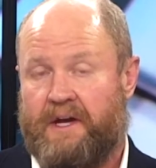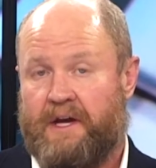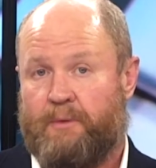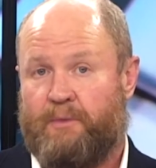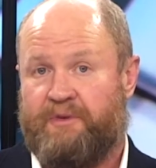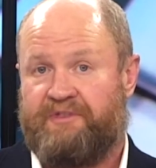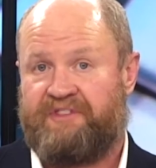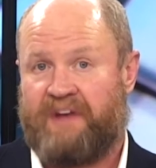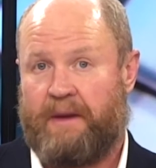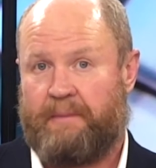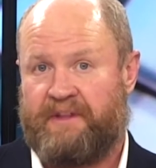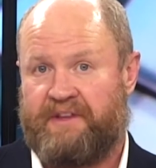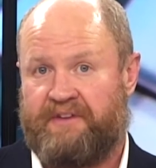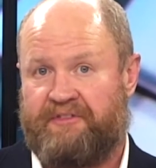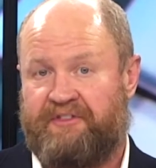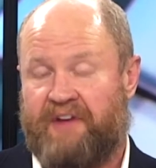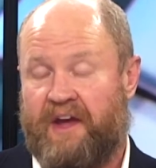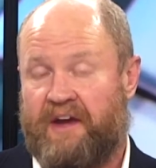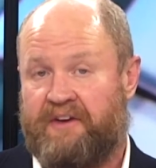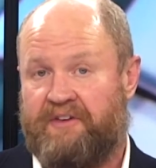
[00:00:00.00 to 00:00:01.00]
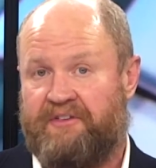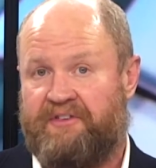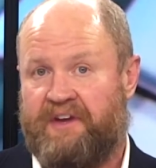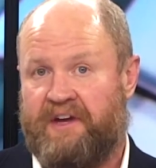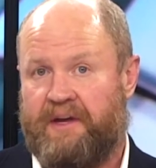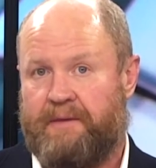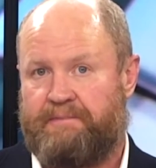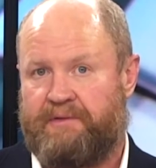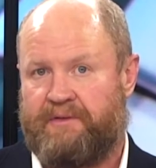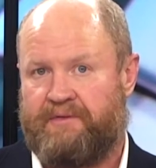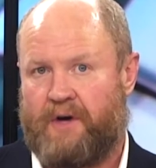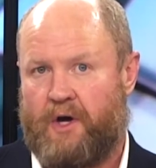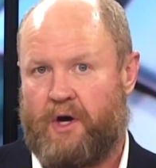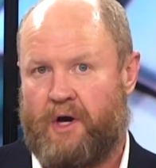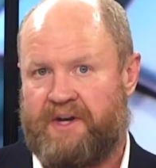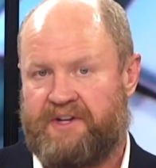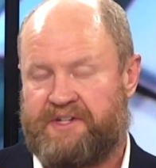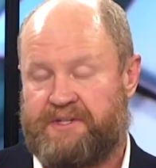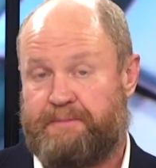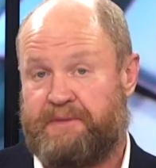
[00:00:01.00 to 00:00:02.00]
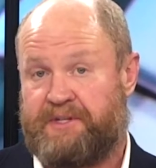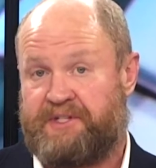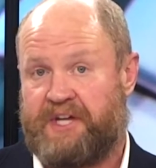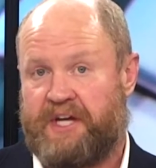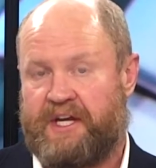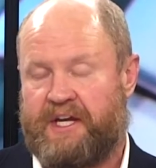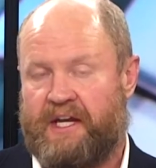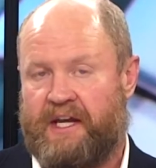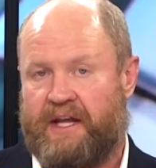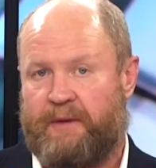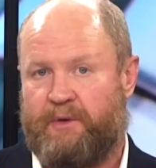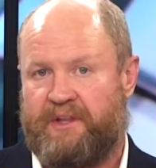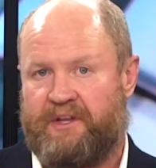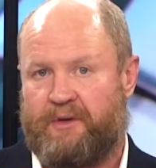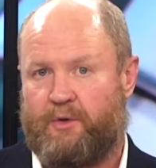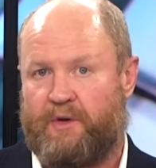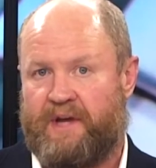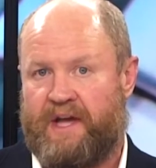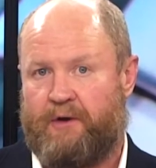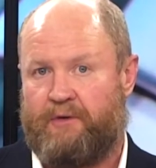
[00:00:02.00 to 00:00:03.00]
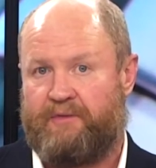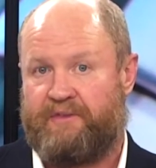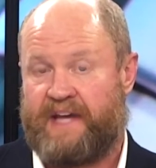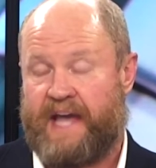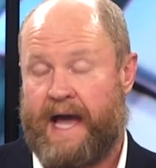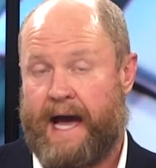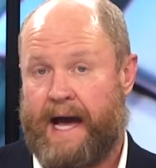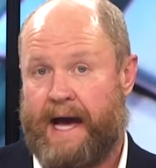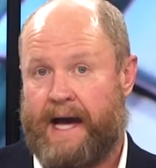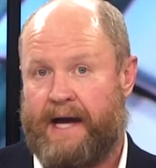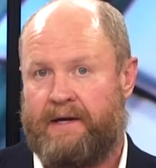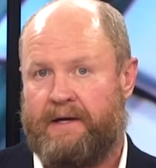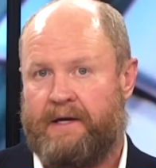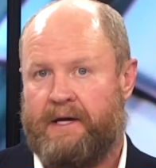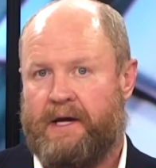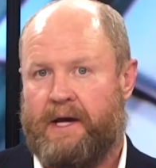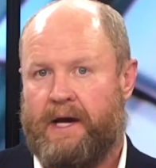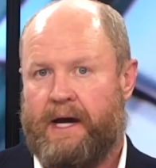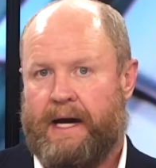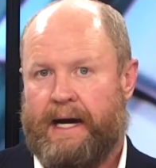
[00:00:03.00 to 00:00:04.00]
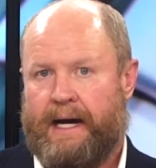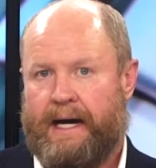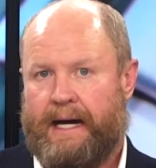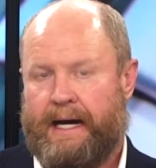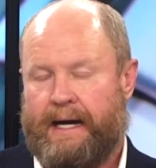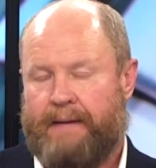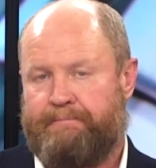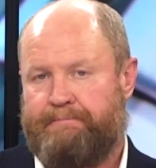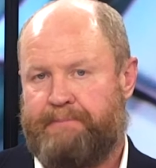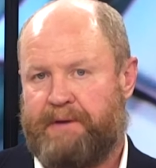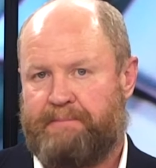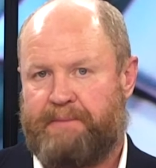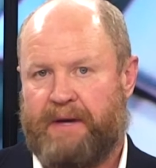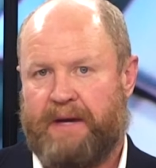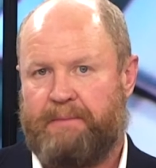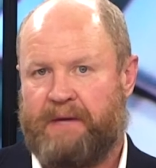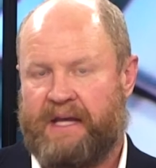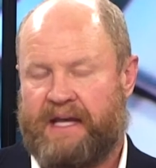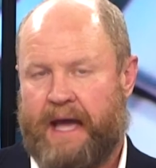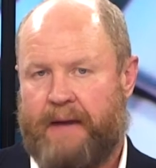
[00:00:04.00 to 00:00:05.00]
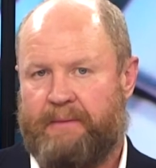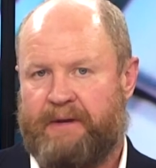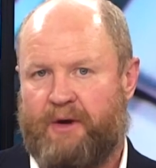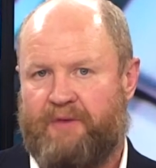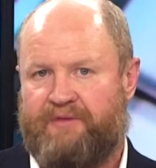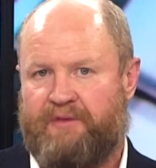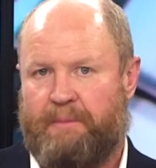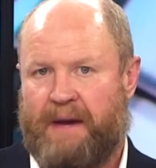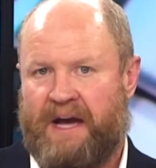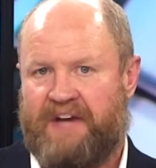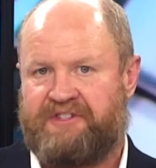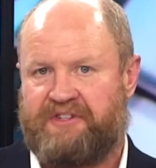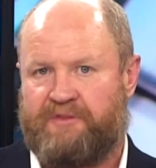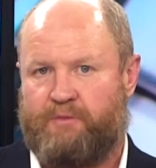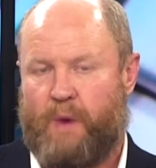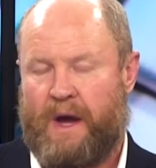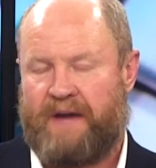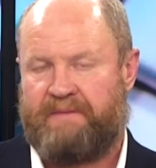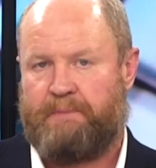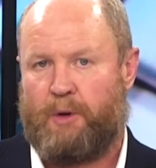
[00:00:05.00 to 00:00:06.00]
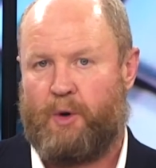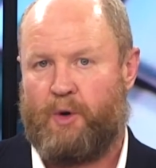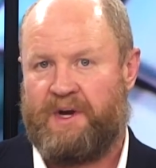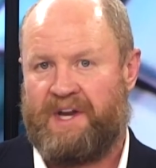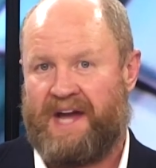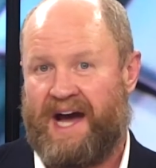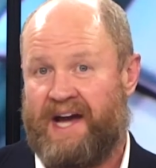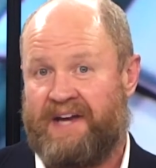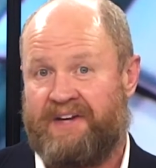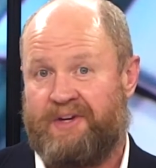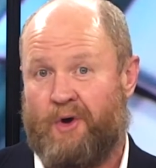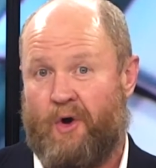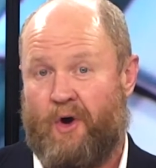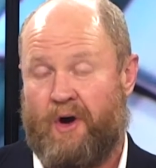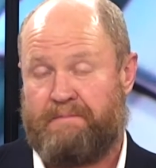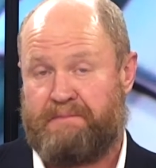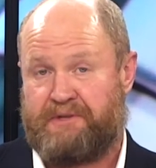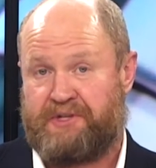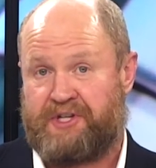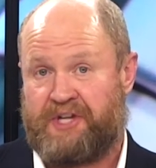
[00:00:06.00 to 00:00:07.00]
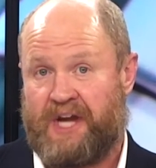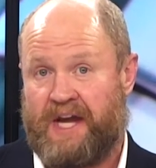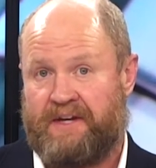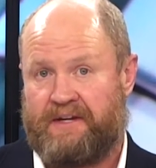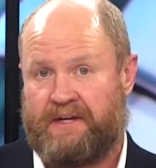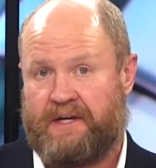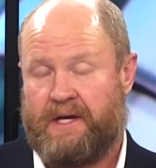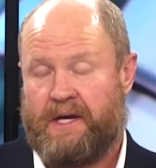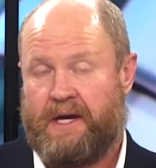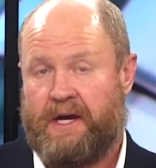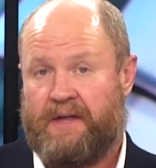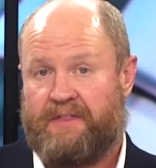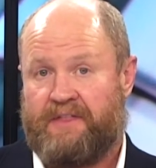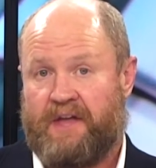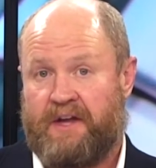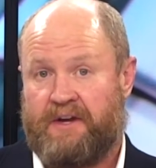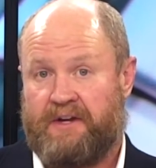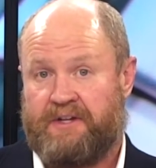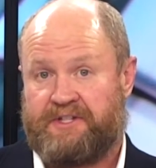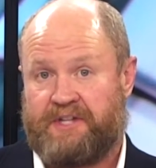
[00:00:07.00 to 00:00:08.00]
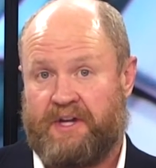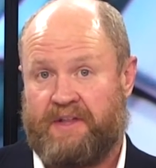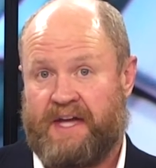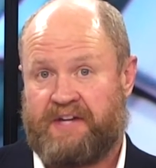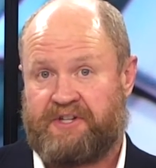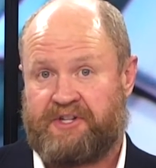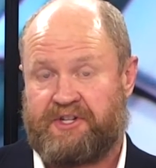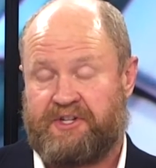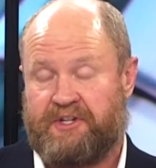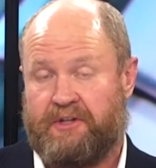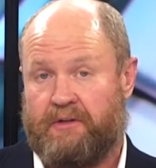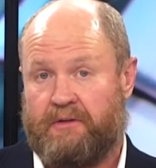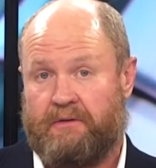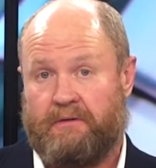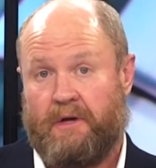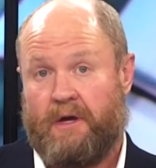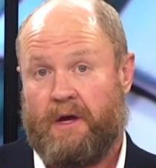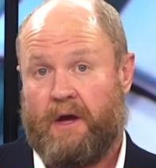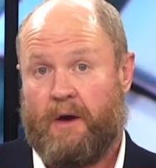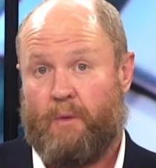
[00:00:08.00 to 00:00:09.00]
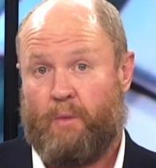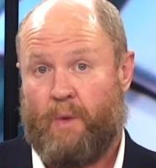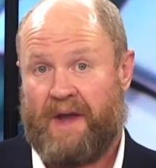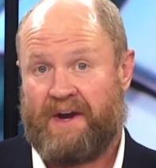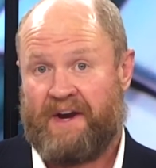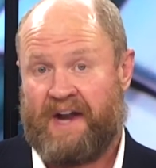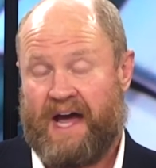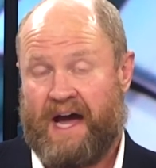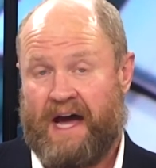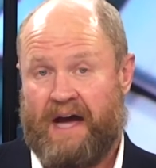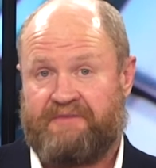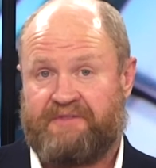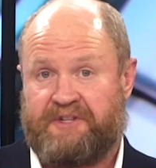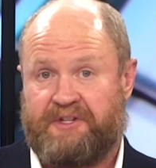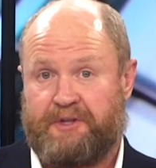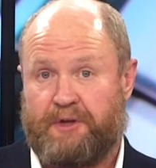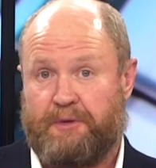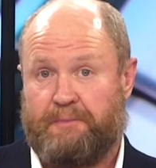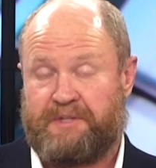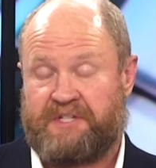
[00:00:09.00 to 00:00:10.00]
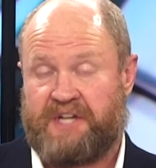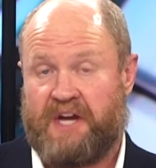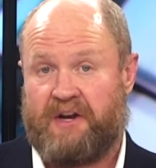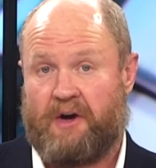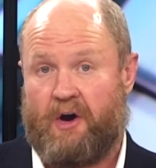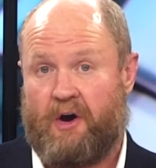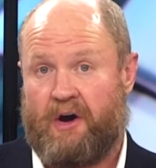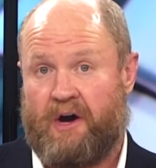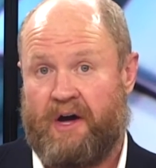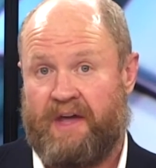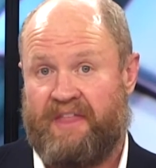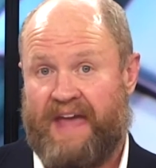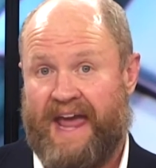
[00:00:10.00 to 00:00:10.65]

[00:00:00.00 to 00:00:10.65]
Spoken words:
with some of the second tier providers, particularly with a good LVR. But people are coming off a base of 1.89%. So that's still 1.5% to 2% higher